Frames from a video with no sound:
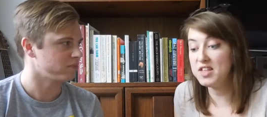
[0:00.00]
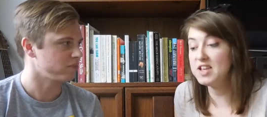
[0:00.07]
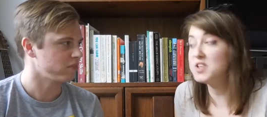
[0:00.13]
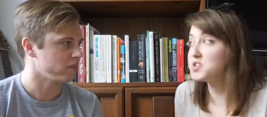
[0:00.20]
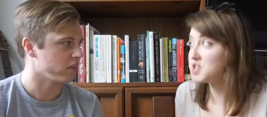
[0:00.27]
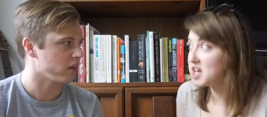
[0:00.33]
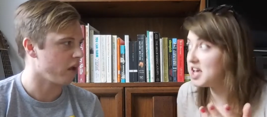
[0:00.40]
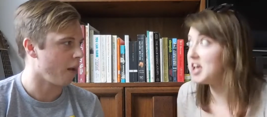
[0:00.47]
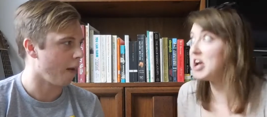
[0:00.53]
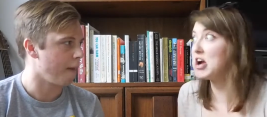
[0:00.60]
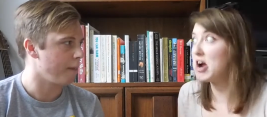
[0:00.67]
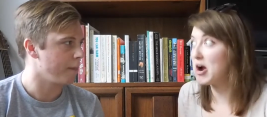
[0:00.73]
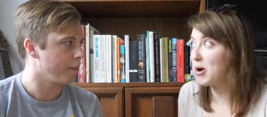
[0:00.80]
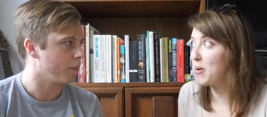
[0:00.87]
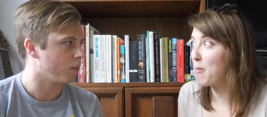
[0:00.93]
Speaker 1: these
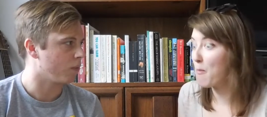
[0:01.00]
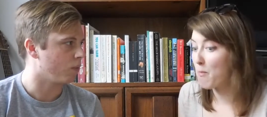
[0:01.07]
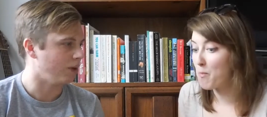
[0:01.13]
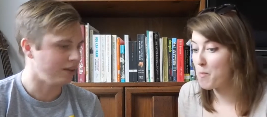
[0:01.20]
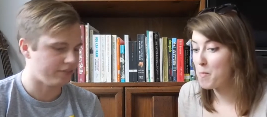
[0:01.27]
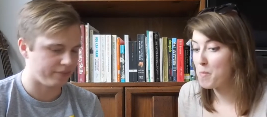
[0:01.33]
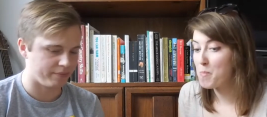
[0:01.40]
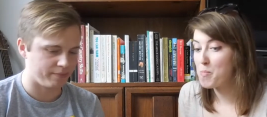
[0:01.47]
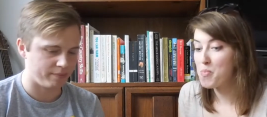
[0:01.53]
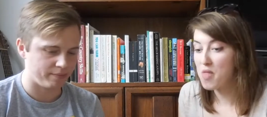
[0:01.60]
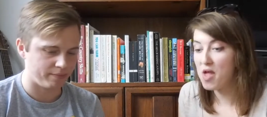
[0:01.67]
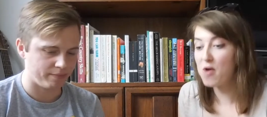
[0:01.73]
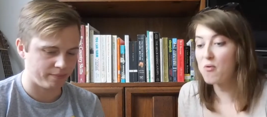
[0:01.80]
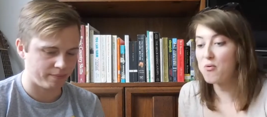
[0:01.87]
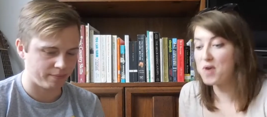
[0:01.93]
here. What?
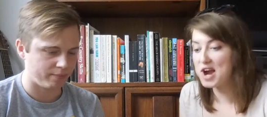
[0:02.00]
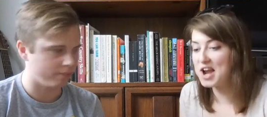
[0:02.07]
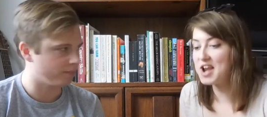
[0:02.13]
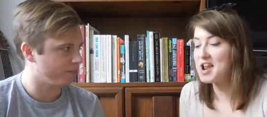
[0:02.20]
They're right